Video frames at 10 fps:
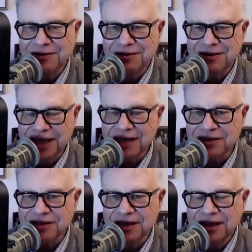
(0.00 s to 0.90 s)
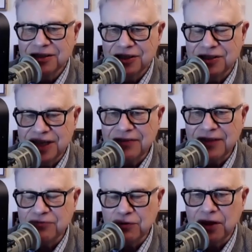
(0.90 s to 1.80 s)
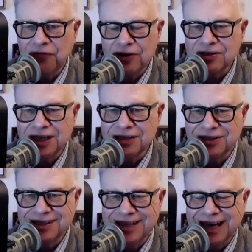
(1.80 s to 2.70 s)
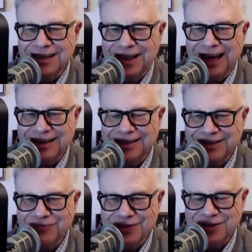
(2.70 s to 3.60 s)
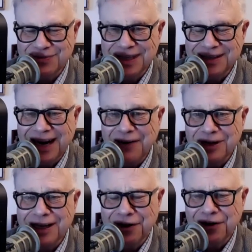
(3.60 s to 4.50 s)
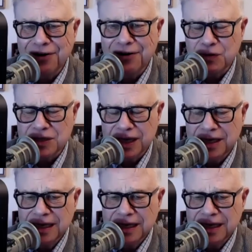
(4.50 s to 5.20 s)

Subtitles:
Yes. She said that one of the first things she said to that was to me that I really heard was,